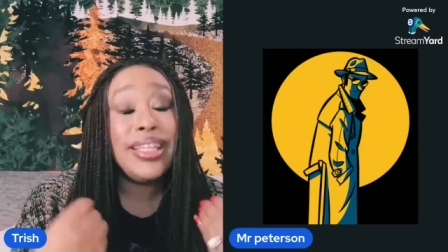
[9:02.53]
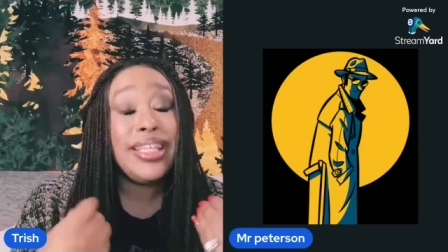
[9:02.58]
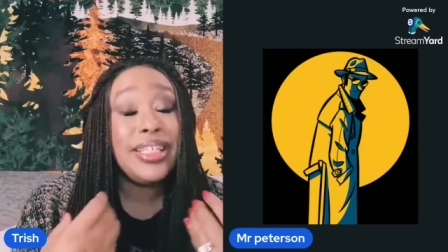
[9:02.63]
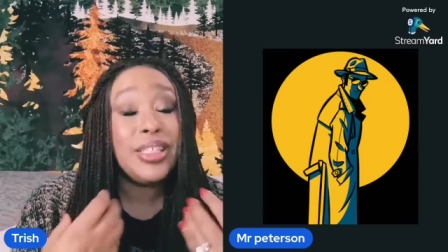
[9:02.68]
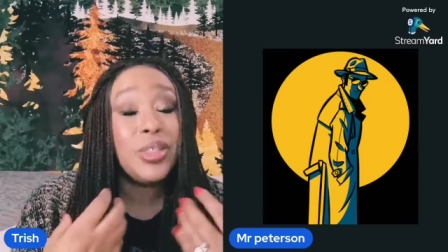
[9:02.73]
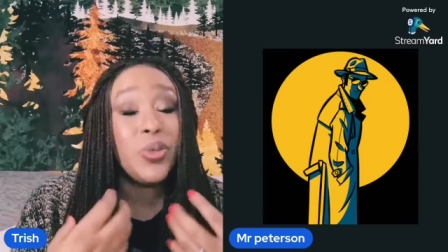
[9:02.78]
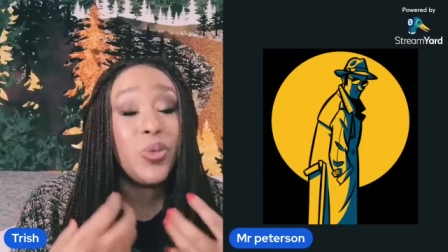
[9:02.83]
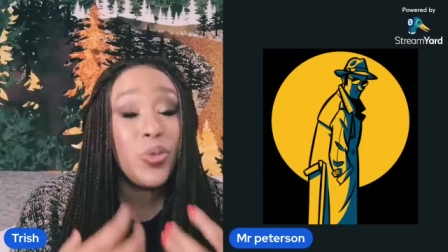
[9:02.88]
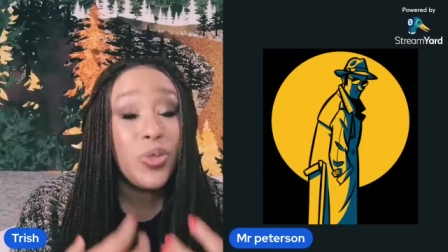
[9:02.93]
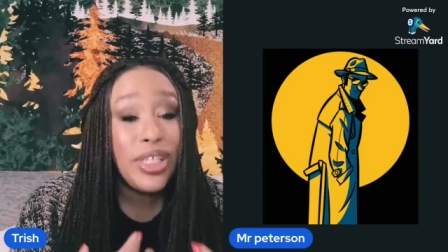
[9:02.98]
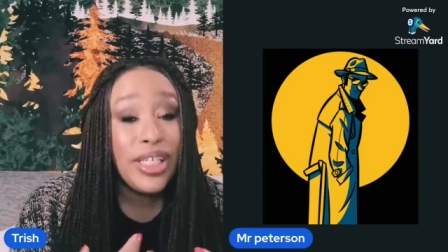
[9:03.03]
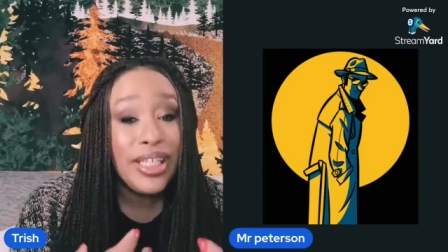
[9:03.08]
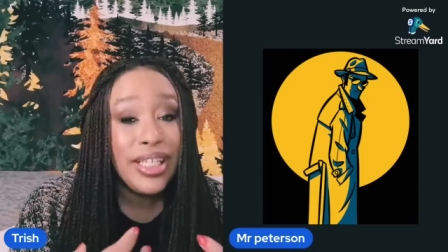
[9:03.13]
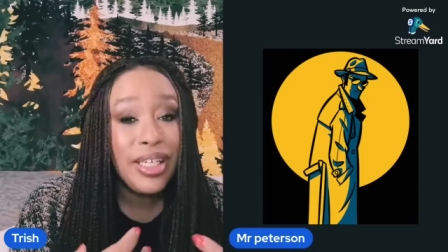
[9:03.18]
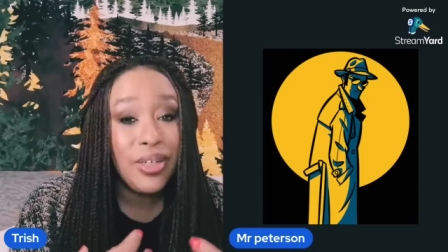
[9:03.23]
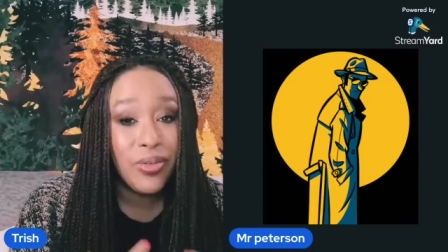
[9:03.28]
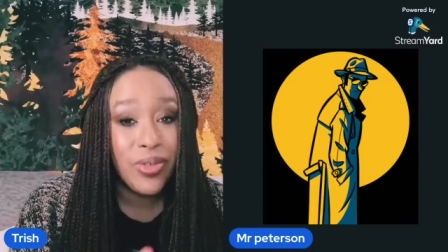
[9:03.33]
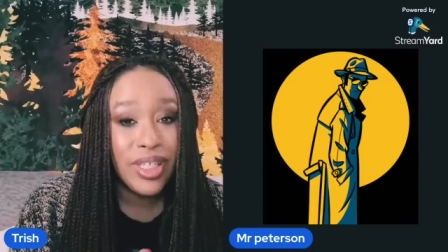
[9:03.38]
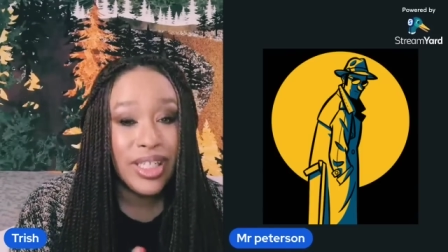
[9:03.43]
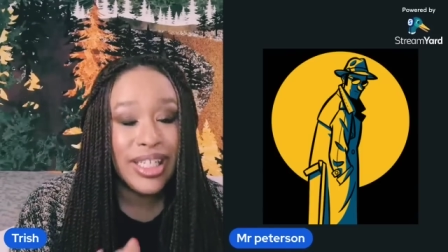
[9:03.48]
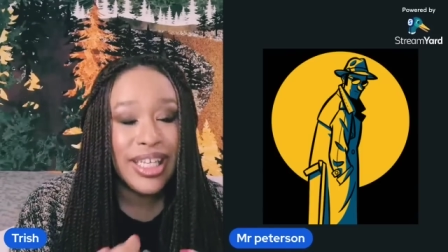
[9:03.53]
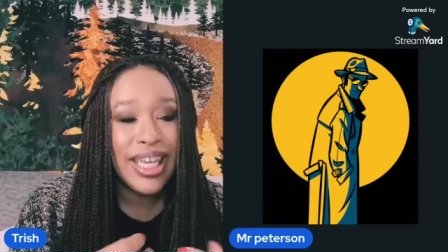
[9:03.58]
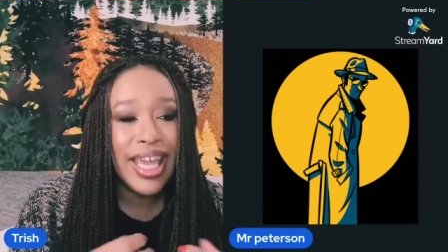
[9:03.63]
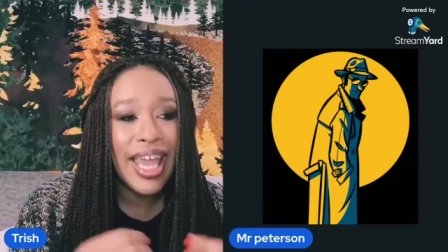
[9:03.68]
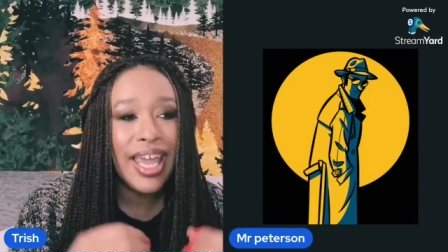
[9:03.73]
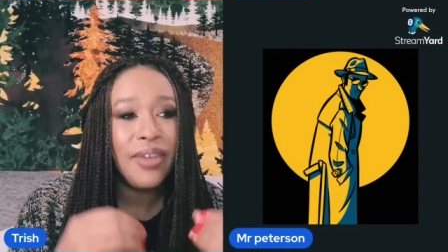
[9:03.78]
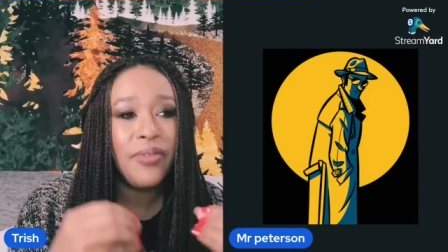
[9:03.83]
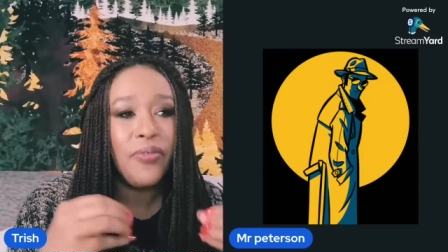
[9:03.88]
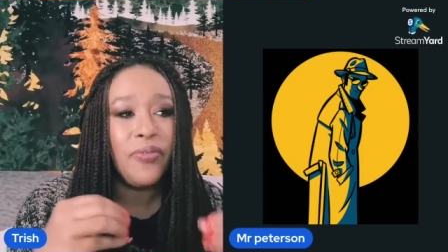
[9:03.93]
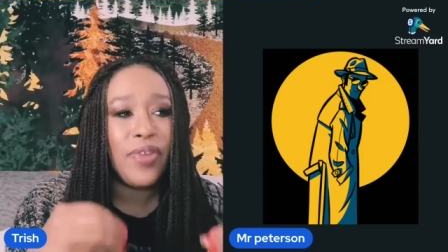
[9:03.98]
these really, really
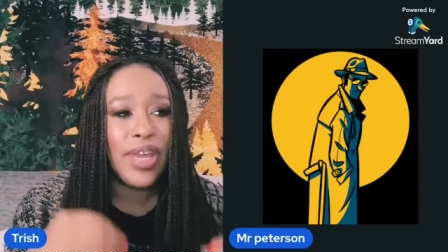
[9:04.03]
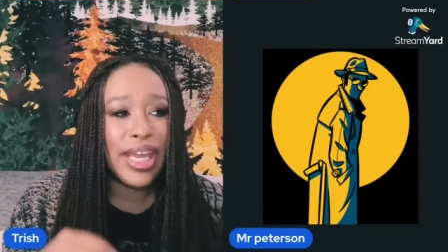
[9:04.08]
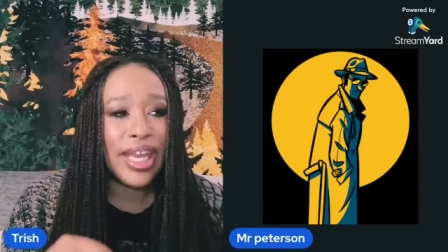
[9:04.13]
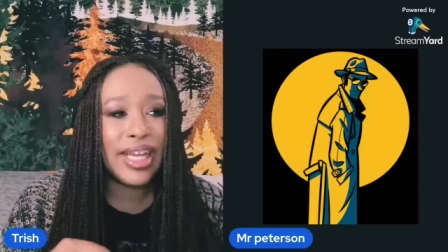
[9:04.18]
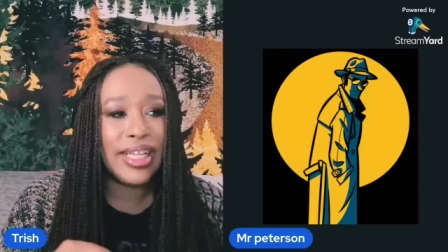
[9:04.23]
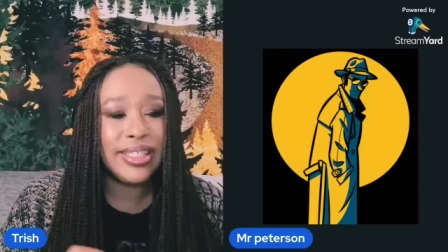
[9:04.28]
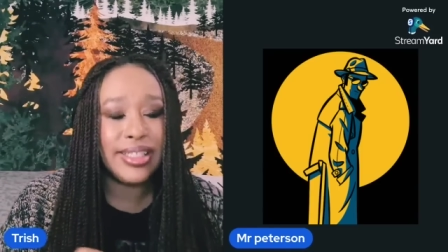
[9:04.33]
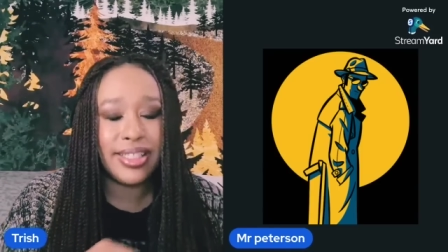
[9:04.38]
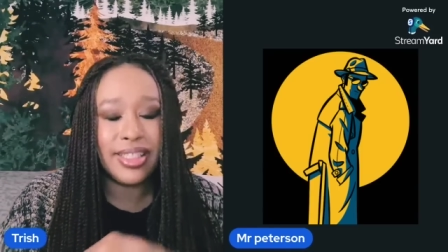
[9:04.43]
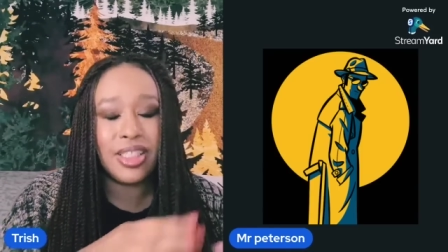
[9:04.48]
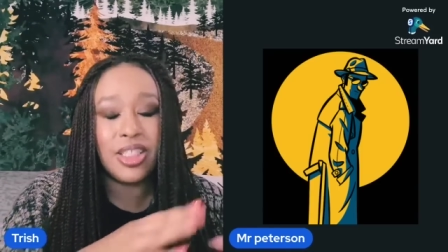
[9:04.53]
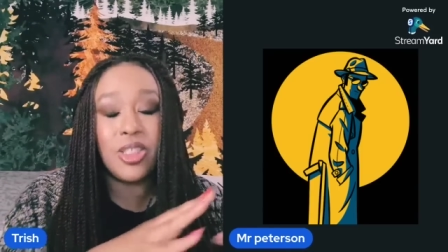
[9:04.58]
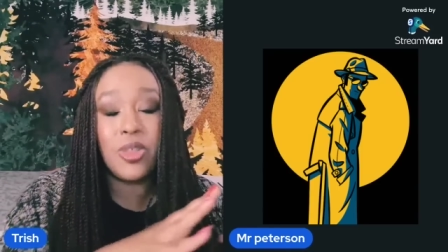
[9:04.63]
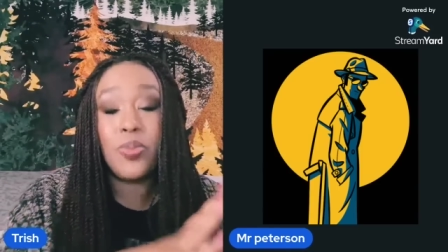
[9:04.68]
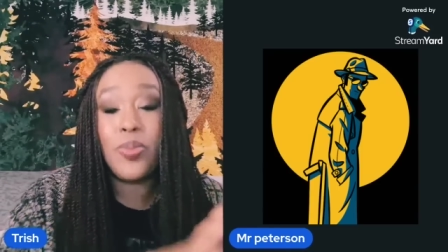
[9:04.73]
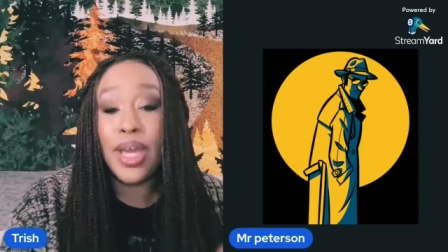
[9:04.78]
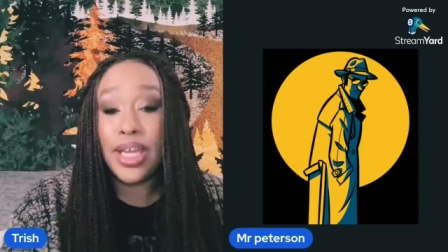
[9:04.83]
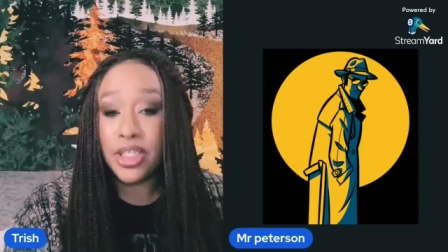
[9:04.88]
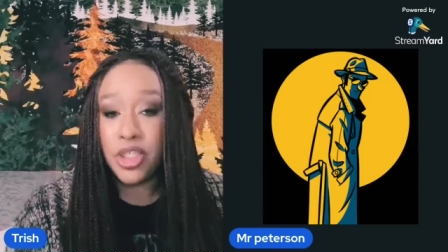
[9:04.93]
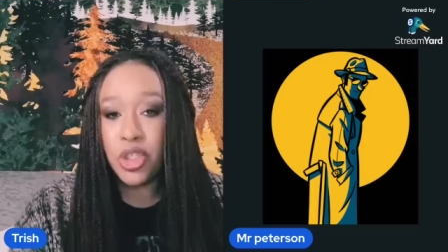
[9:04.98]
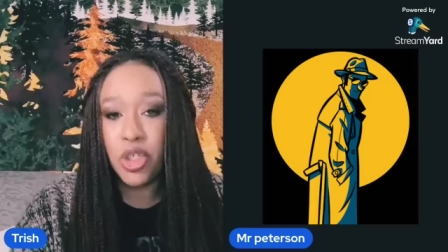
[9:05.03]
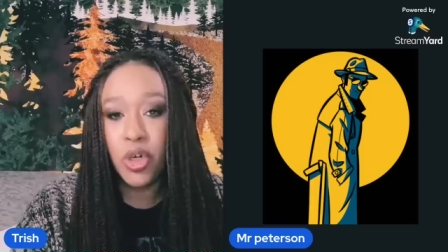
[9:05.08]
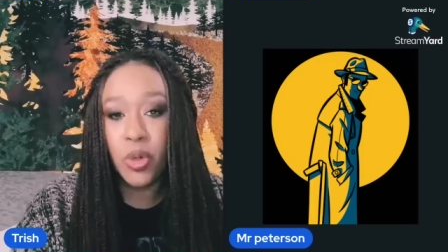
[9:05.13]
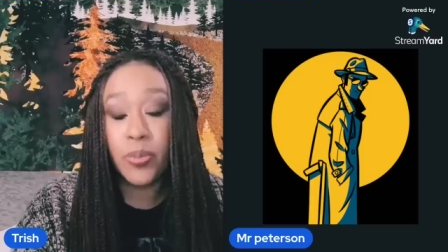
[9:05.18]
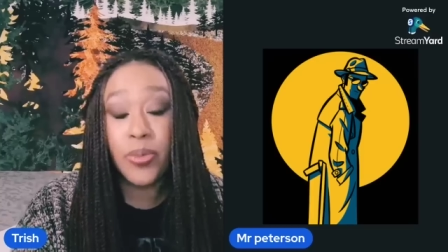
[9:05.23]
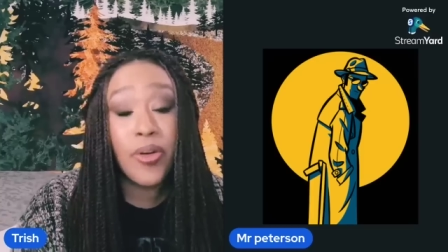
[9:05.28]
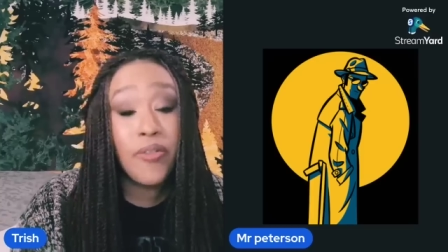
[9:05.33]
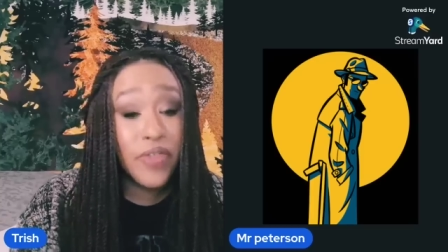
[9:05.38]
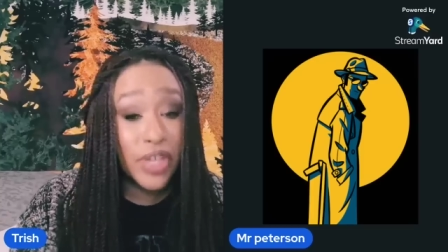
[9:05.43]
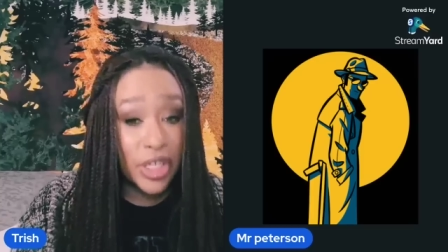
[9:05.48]
advanced special
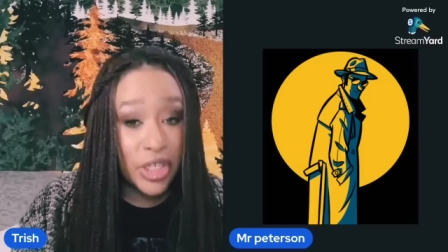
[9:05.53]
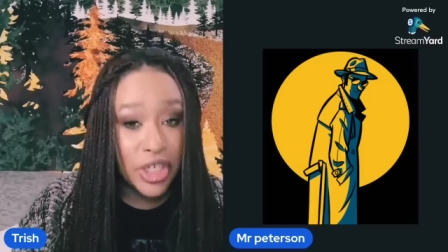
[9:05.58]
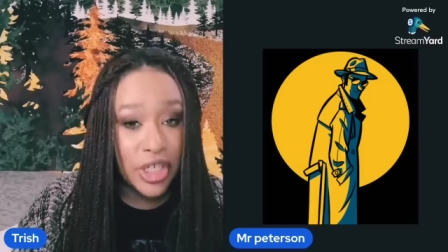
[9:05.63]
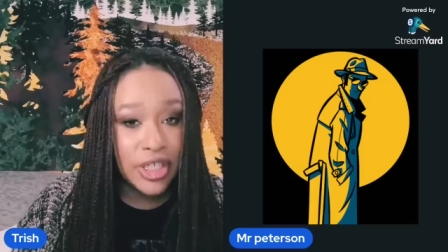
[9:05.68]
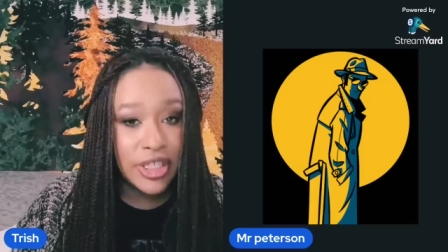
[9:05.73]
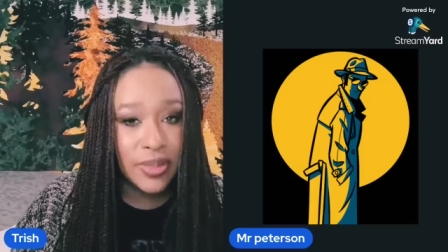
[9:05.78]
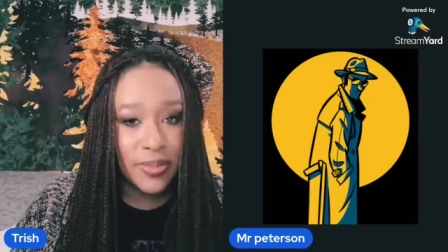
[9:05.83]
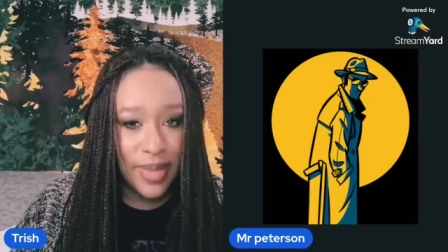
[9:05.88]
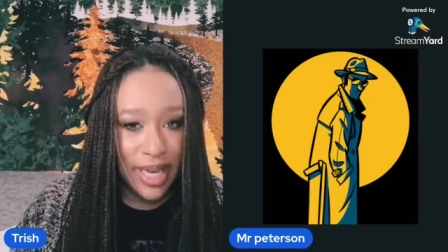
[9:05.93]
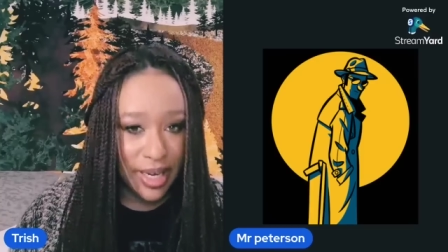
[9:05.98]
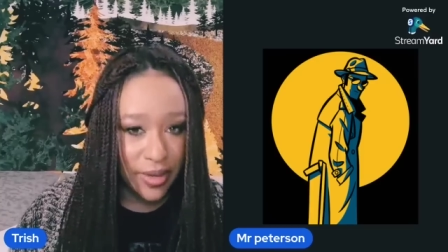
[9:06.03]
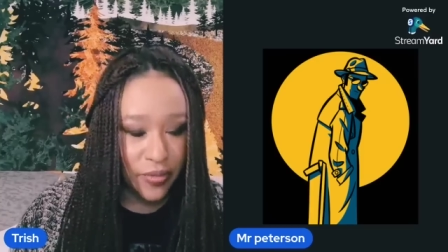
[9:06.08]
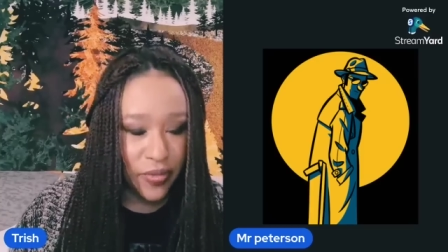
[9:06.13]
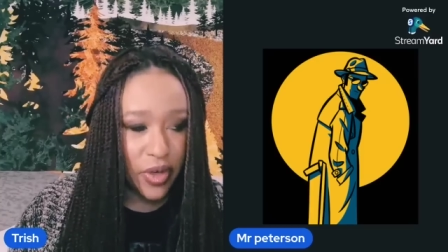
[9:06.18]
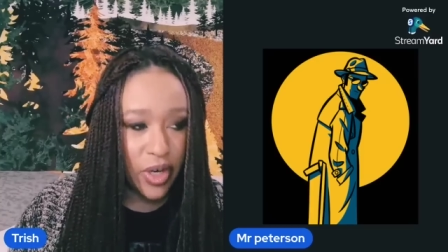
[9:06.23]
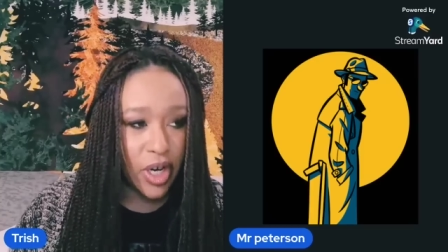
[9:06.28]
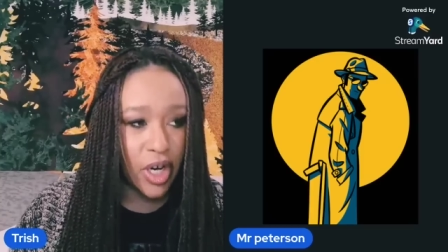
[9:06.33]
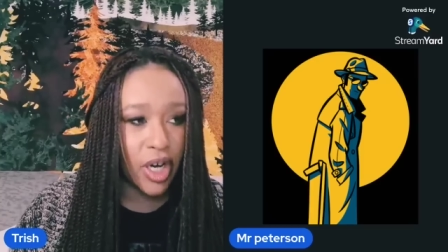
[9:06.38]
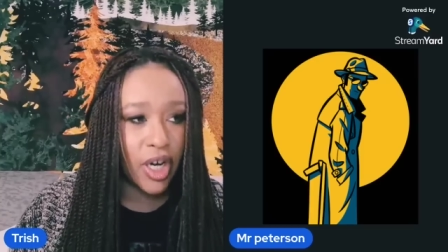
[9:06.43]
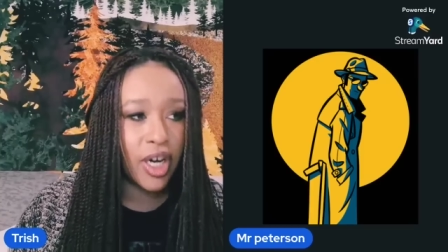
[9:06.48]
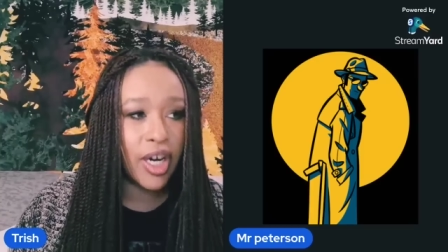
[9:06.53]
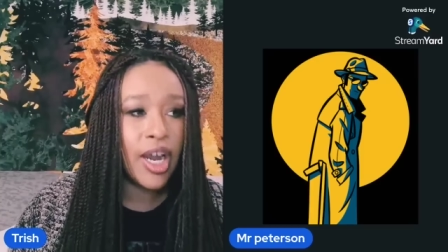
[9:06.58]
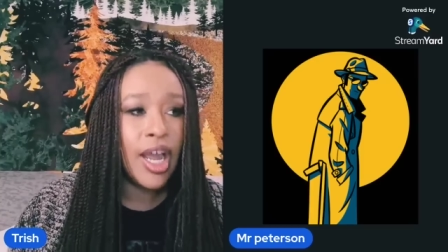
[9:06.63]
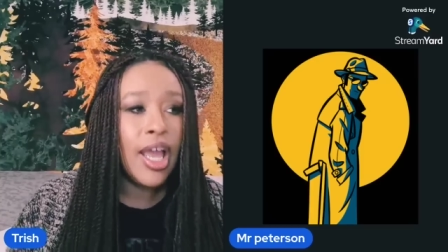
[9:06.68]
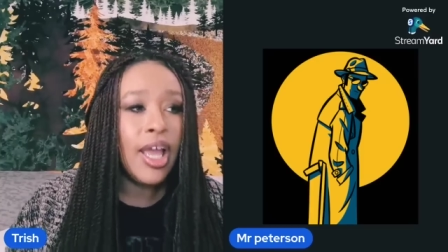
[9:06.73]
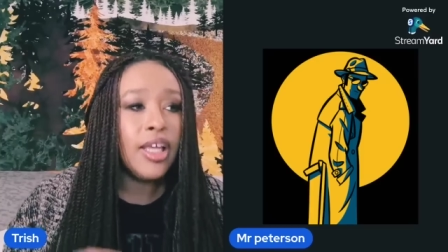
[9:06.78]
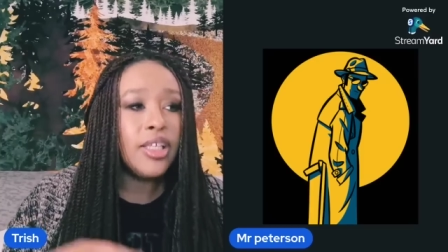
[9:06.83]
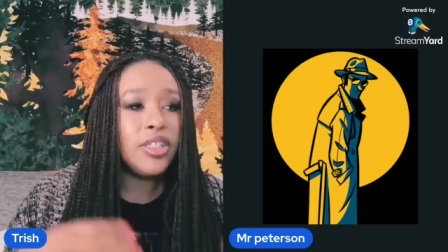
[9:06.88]
provisions made for her.